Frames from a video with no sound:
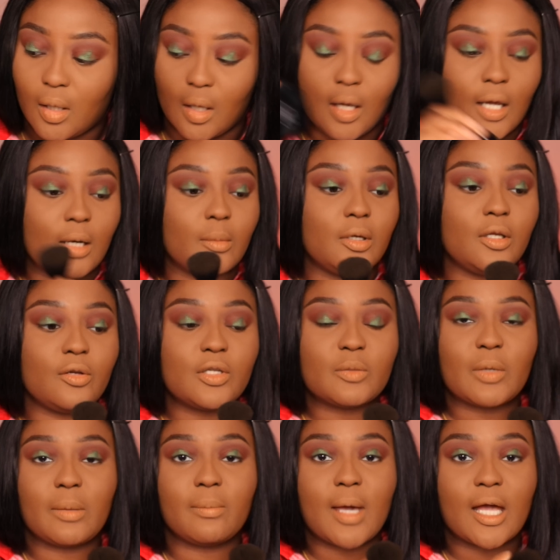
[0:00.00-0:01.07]
And I'm gonna use
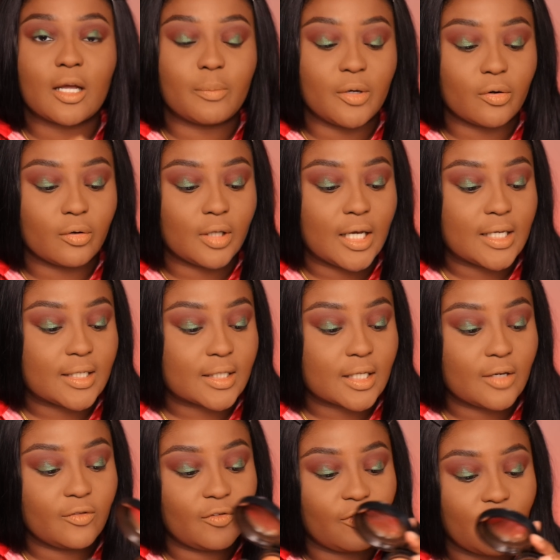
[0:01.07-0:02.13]
my MAC Mineralized
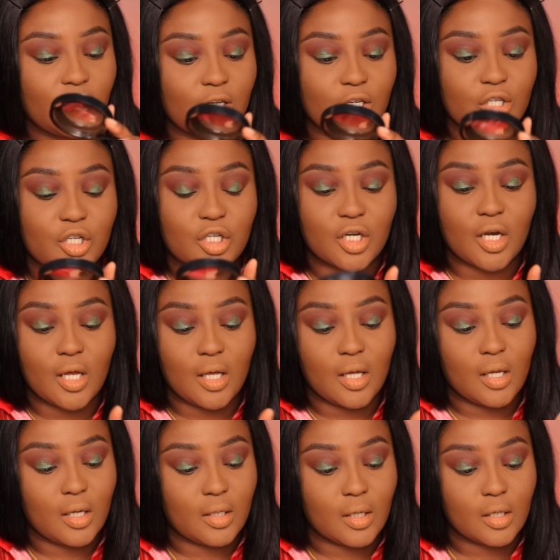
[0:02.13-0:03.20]
Skin Finish
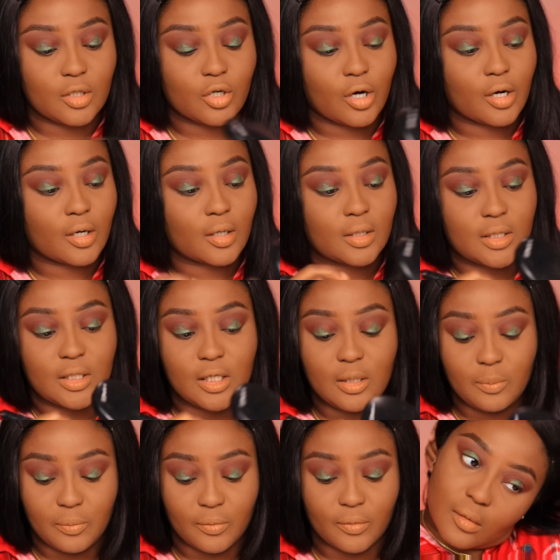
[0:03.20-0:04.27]
in Dark
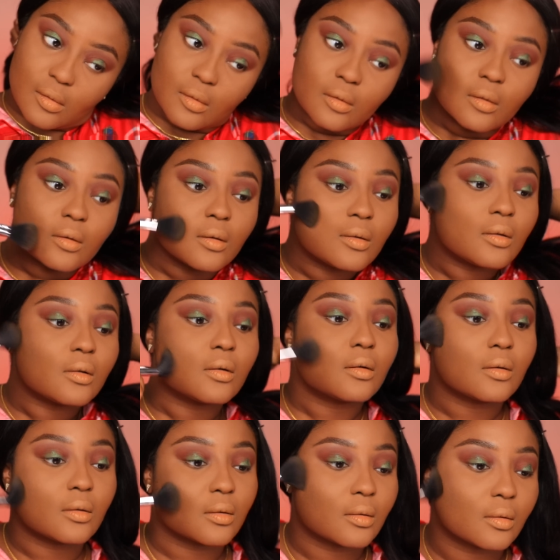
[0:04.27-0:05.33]
Deep to set
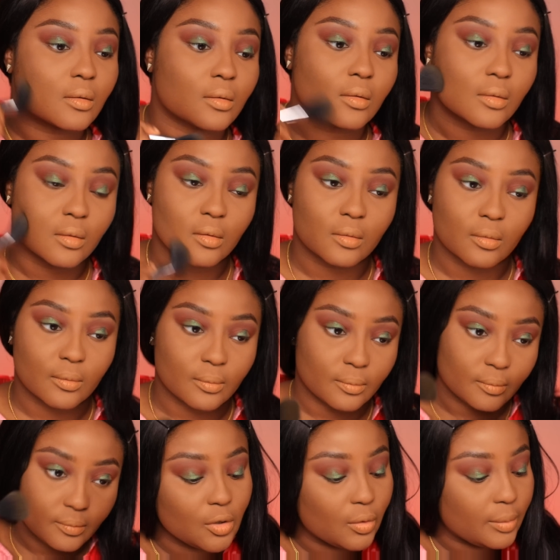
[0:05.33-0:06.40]
other areas.
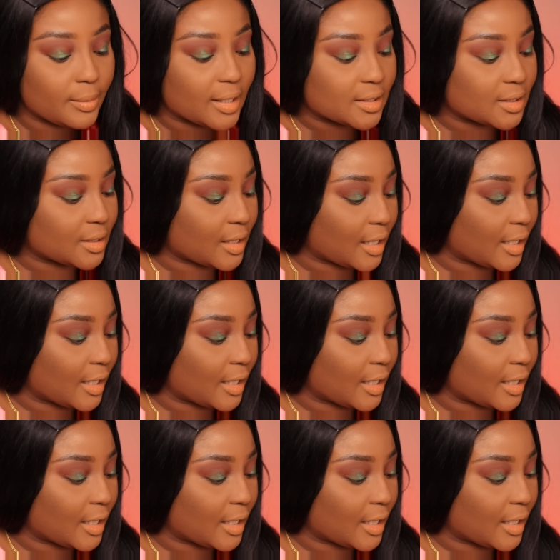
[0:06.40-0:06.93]
Going back to the